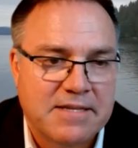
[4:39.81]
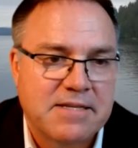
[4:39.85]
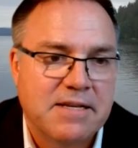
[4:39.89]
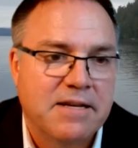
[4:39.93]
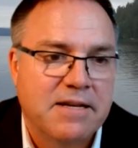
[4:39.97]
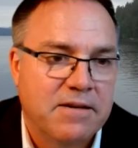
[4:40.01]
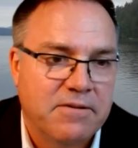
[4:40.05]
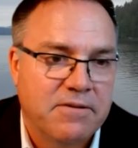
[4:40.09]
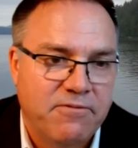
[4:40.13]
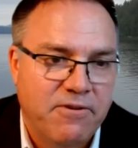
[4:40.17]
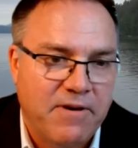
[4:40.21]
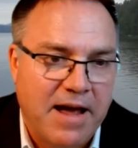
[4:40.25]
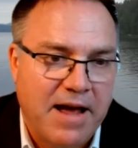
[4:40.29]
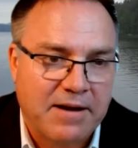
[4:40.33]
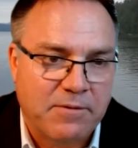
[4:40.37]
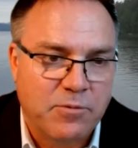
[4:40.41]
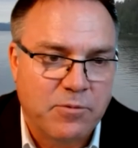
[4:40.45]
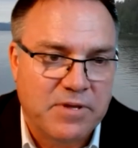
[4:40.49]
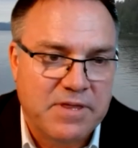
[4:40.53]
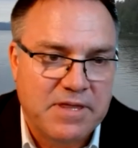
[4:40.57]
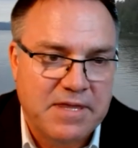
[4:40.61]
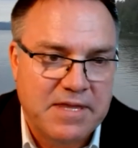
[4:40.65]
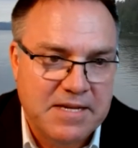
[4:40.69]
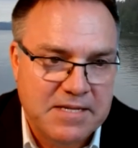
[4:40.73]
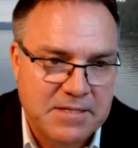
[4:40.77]
And in fact,
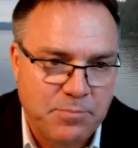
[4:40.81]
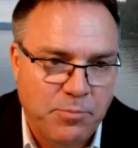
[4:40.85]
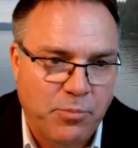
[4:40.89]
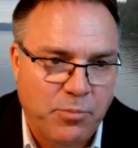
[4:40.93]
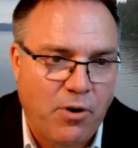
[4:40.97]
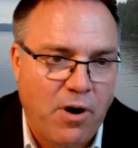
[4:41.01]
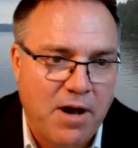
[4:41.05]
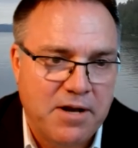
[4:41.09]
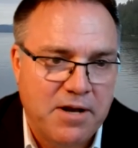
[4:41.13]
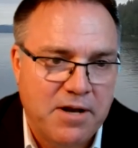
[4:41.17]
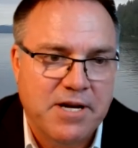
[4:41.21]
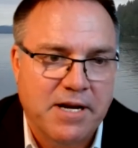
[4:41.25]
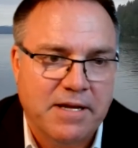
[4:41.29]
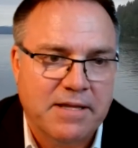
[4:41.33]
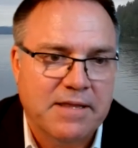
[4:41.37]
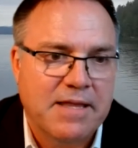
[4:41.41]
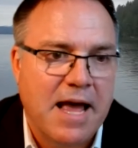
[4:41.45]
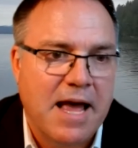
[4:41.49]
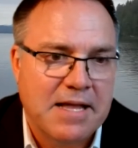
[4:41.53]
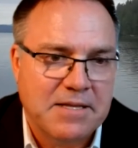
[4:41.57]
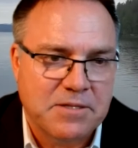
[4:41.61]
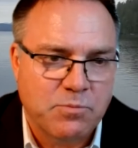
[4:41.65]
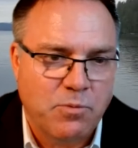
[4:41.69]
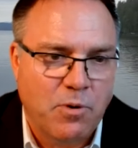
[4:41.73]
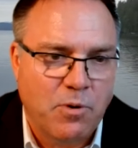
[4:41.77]
with this project,
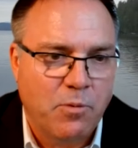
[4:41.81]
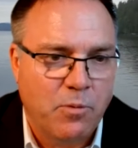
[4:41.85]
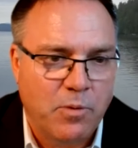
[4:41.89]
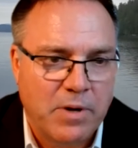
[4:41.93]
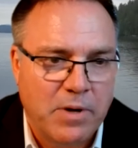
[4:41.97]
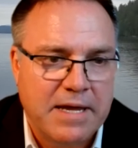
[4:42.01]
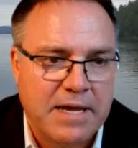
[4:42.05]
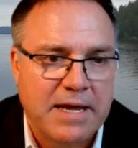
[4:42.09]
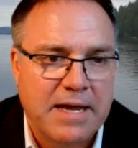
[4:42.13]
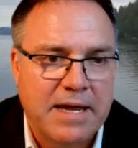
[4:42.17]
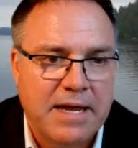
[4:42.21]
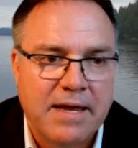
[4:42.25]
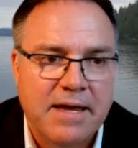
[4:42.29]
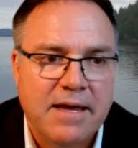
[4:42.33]
that's what we